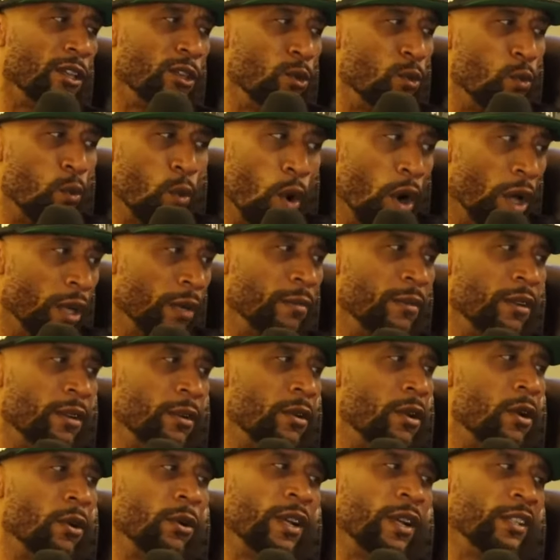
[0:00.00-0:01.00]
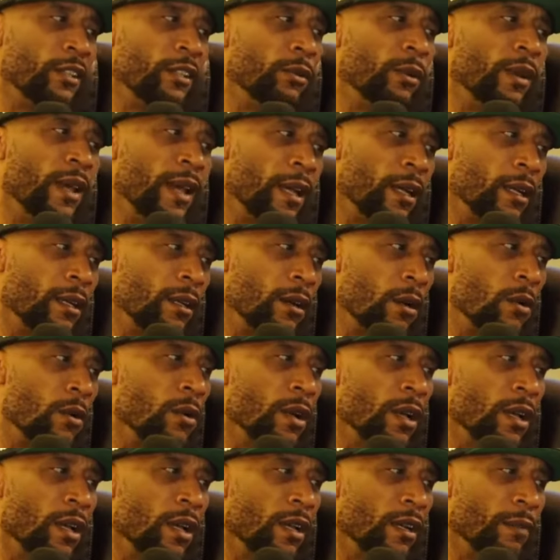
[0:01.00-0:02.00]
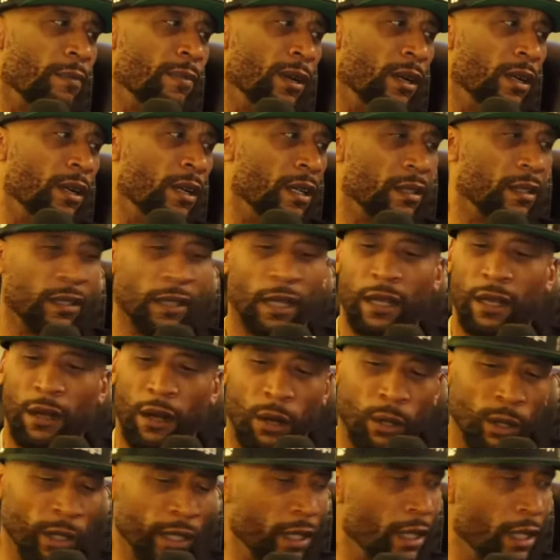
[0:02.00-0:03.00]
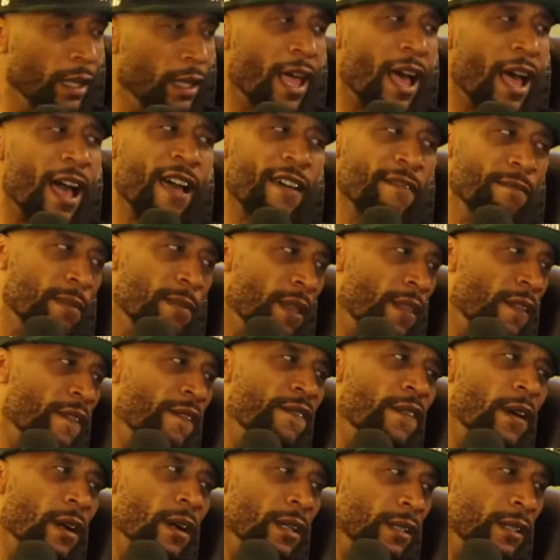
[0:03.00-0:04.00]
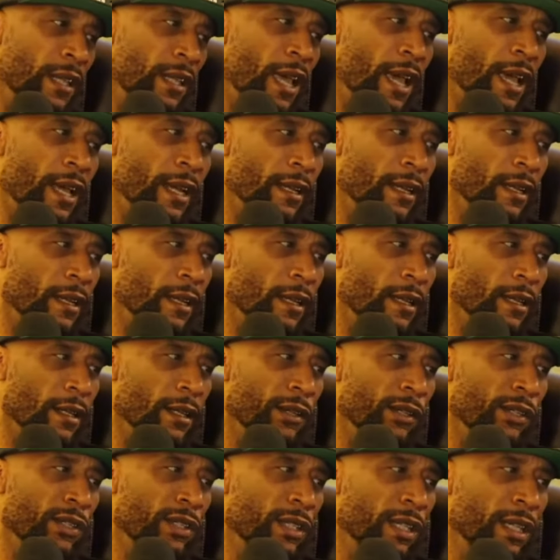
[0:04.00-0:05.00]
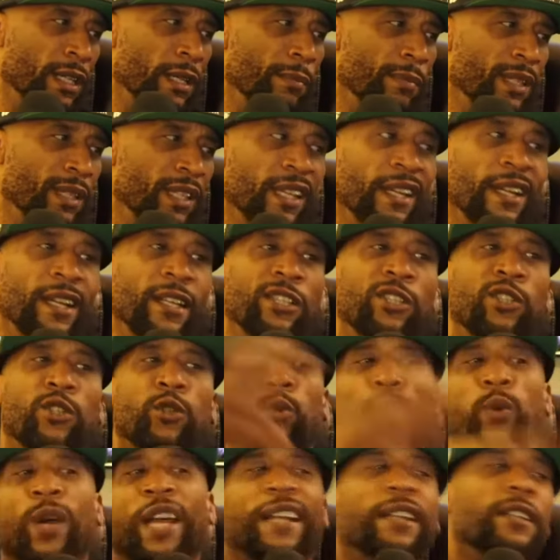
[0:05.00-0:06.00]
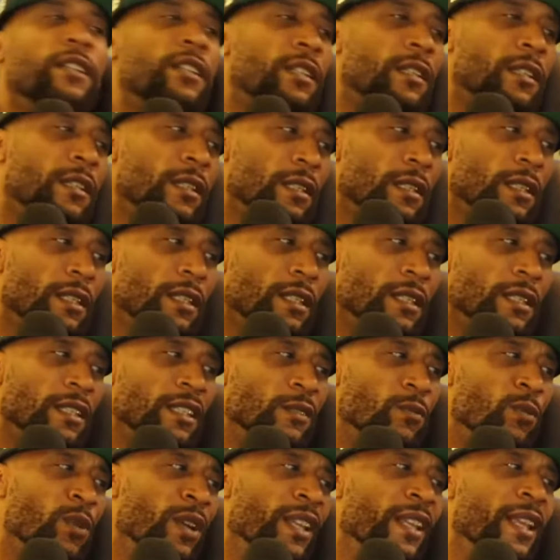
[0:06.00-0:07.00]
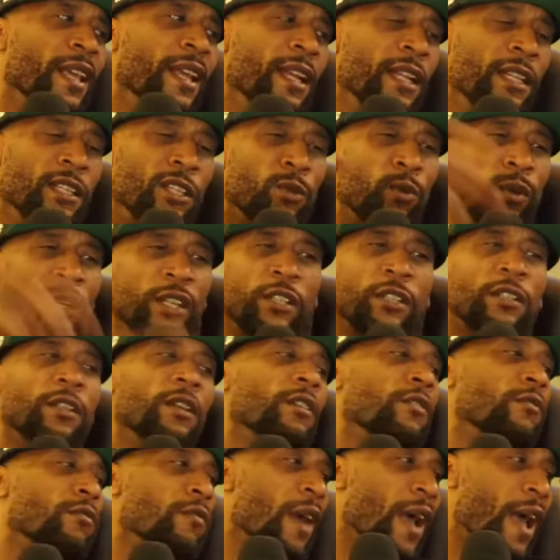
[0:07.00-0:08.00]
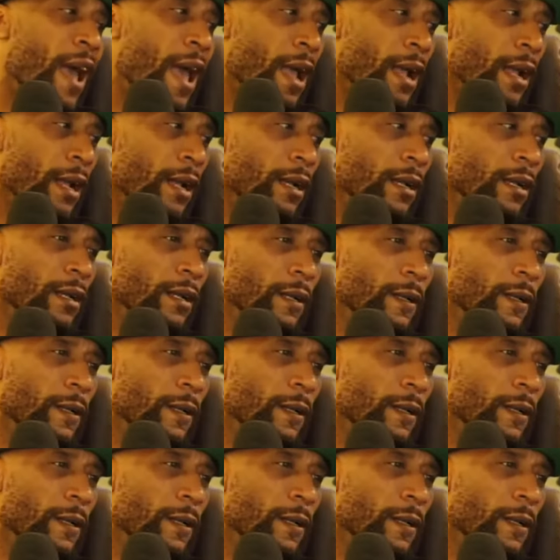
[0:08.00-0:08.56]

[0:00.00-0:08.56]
You want them to know that you had coke because only the live motherfuckers had it. You see? But then it switched. When then it switched to crack.